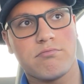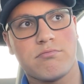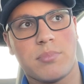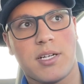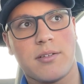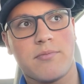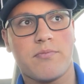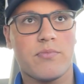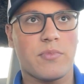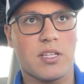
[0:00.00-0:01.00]
but
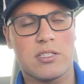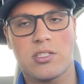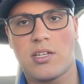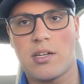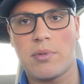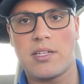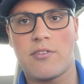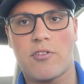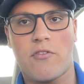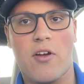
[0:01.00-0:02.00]
it's going to be
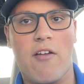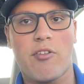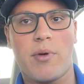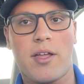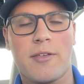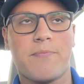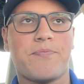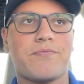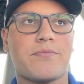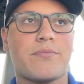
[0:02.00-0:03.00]
different for everybody.
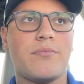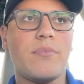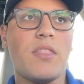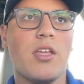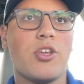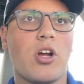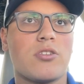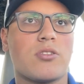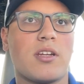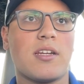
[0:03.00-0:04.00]
You're
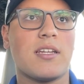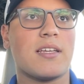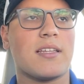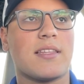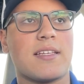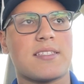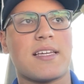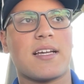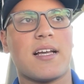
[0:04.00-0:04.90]
also going to need to get things like an